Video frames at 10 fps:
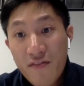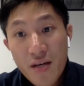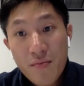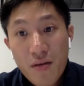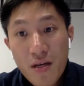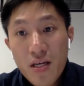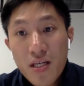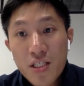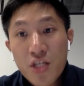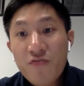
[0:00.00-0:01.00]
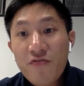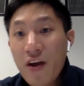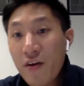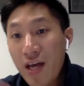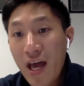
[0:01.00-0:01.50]
them until the
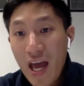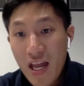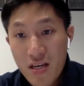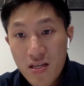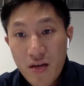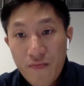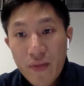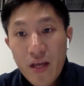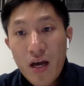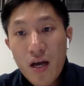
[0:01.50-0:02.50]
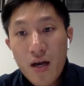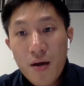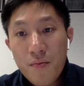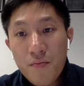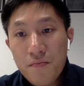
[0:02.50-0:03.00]
very end,
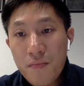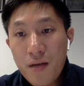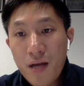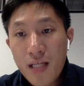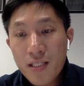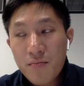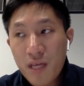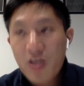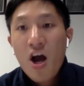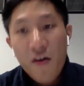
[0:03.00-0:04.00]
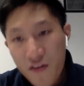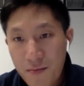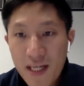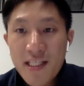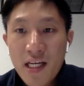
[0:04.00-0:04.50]
as I'm like confident in
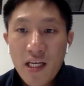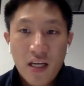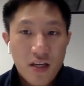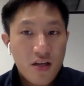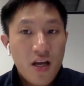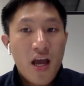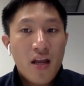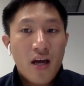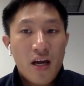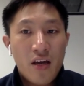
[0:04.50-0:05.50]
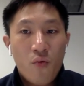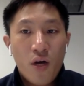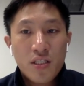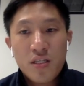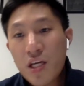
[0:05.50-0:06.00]
my studying and I
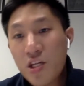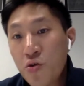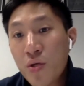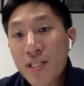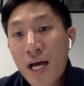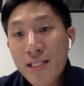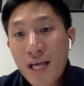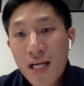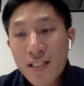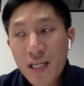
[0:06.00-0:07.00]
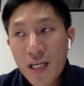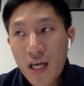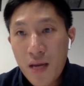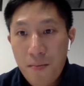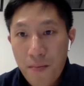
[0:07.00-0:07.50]
want to like do the test as like
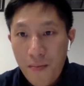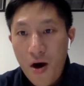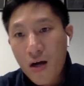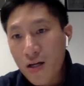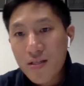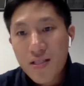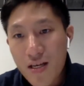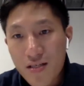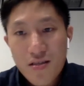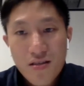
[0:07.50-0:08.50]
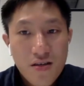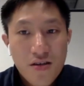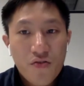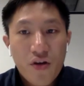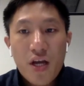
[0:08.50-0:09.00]
a mock test,
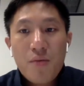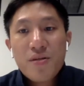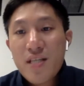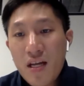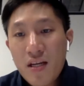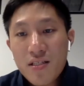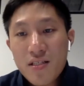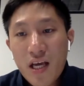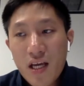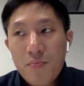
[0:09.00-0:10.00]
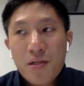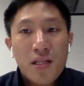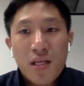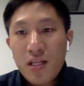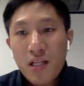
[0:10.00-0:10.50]
right? Pretend it's like
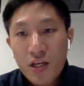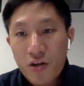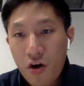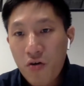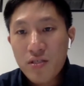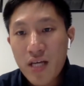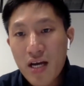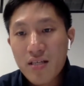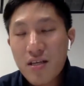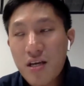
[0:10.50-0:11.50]
completely like your own test.